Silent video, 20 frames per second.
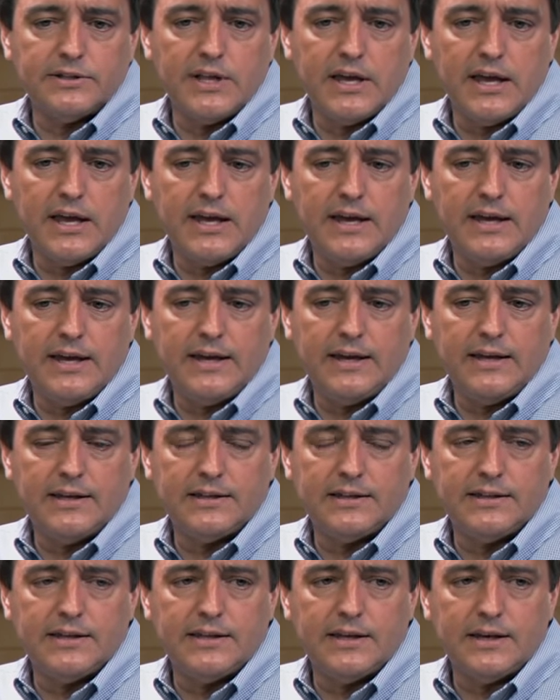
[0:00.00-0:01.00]

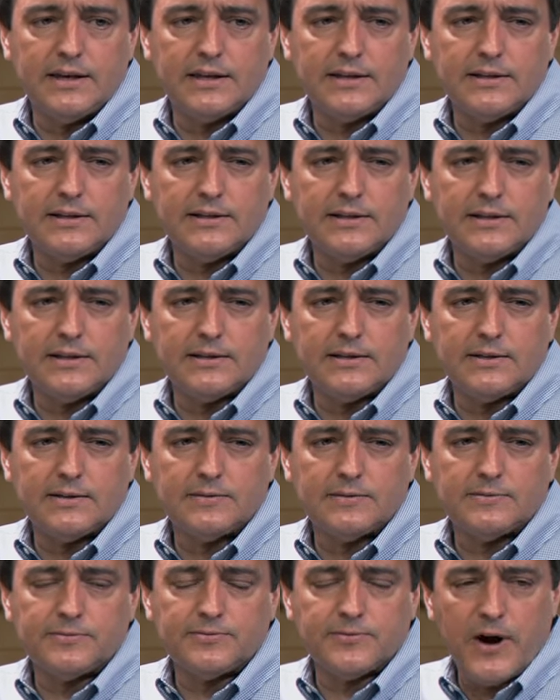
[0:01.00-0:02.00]
the, the,
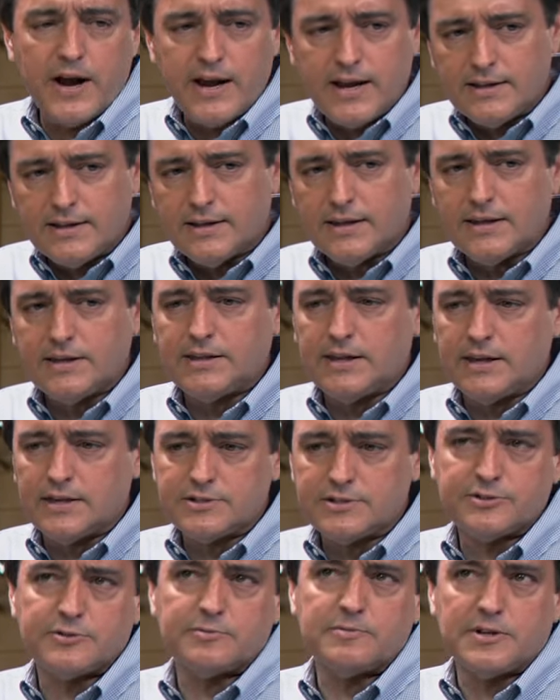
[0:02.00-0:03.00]
frankly, the
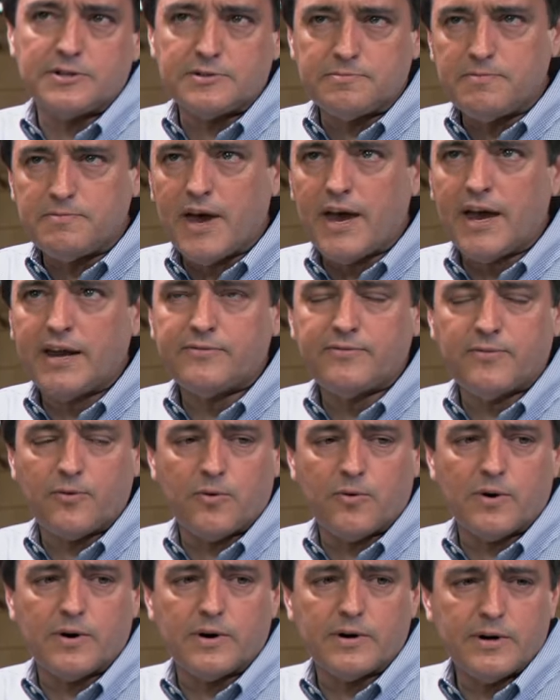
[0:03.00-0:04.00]
instruments made
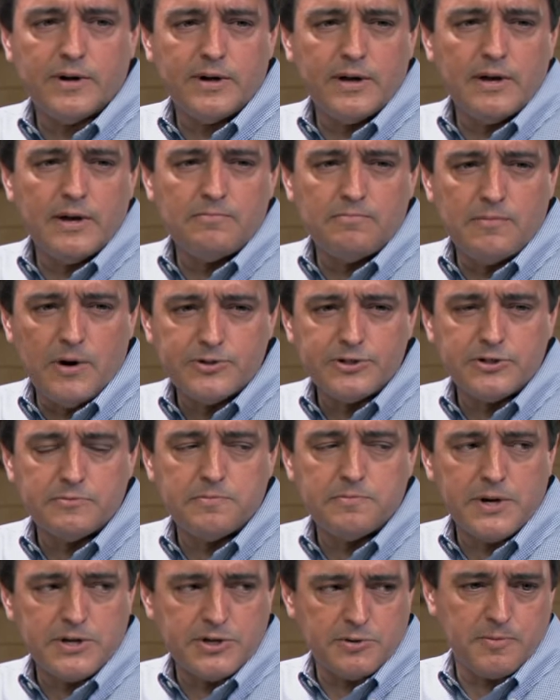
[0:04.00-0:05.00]
for
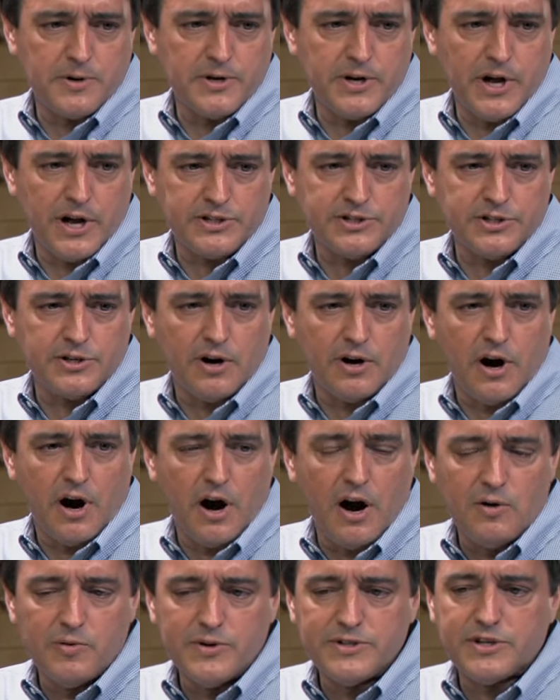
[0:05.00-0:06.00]
motion picture production
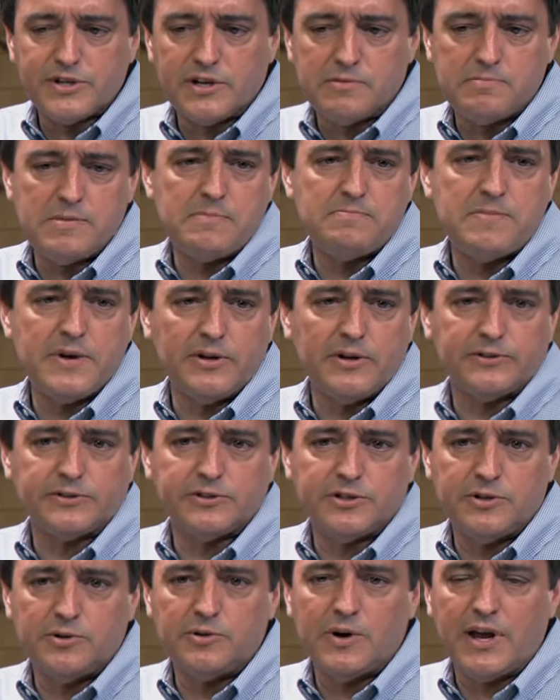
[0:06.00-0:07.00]
are always going to be
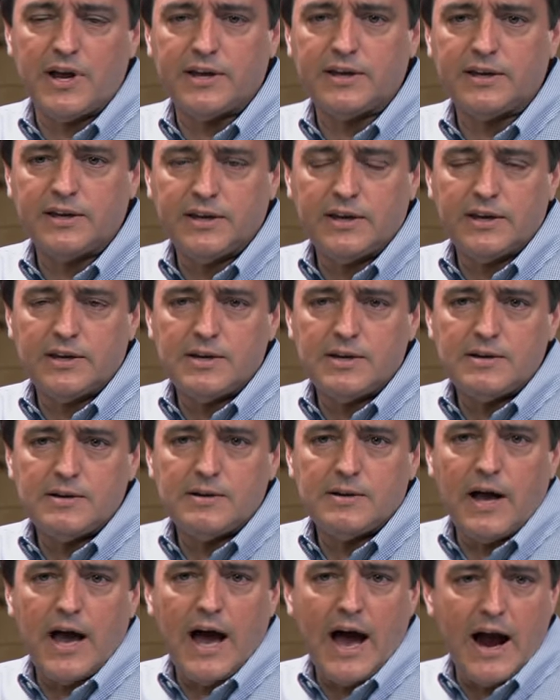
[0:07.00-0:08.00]
built to a
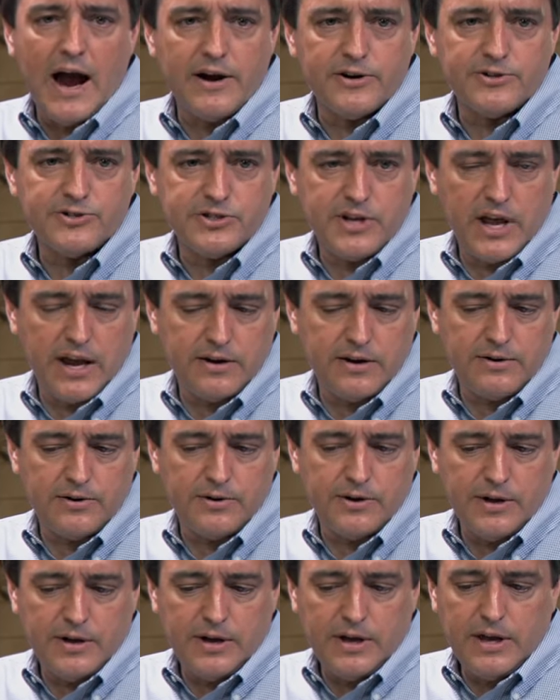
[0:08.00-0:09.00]
higher
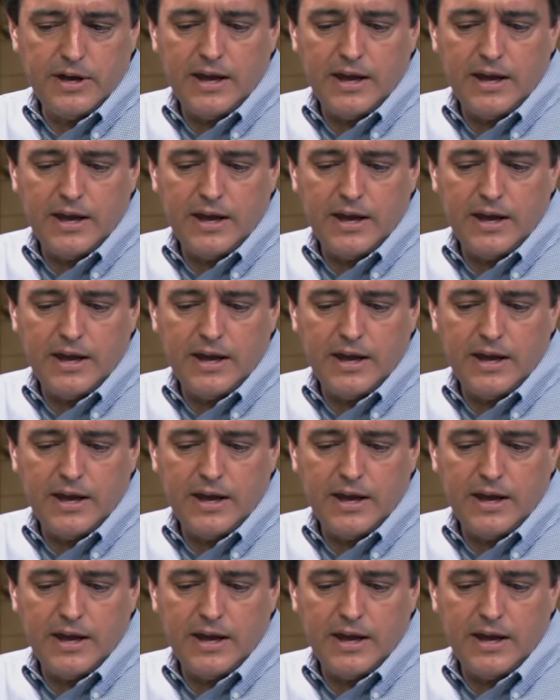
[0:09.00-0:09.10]
standard.